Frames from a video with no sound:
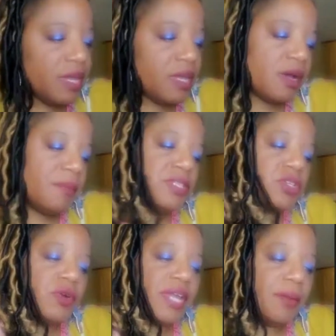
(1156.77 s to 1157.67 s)
is
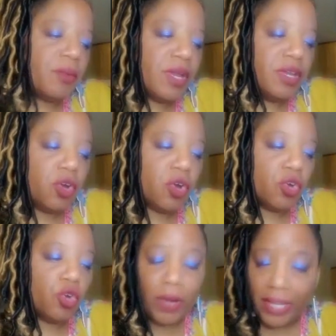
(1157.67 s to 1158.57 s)
our neighbor, and
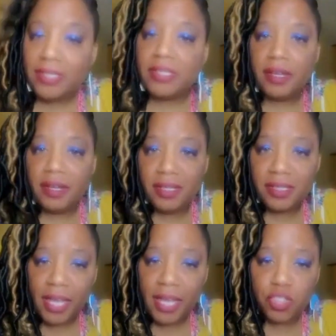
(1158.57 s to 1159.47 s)
her grandson is
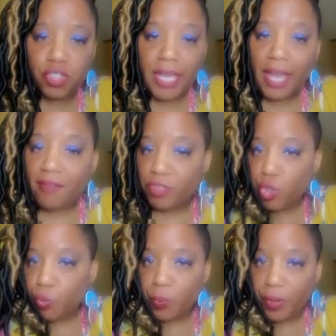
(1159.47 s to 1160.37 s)
actually have the
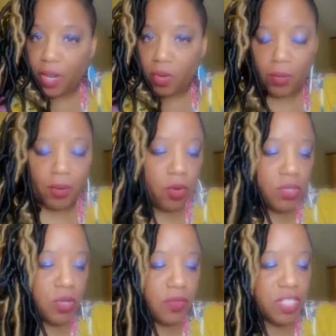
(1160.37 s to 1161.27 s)
superpower or
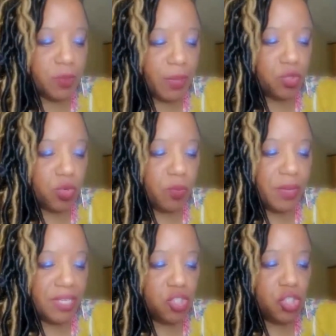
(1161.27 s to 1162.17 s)
is on the spectrum,
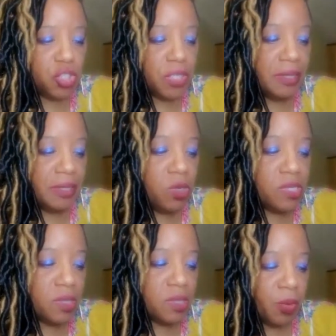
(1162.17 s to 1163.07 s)
and she
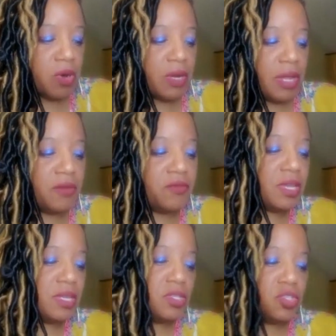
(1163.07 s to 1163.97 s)
was a part of
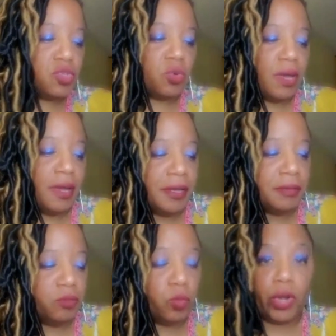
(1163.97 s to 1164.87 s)
his
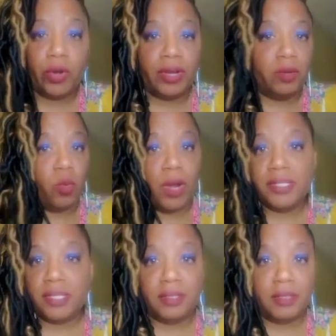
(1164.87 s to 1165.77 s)

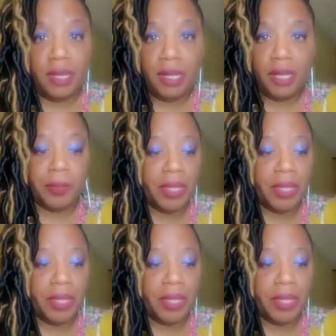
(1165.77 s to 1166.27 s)
raising up.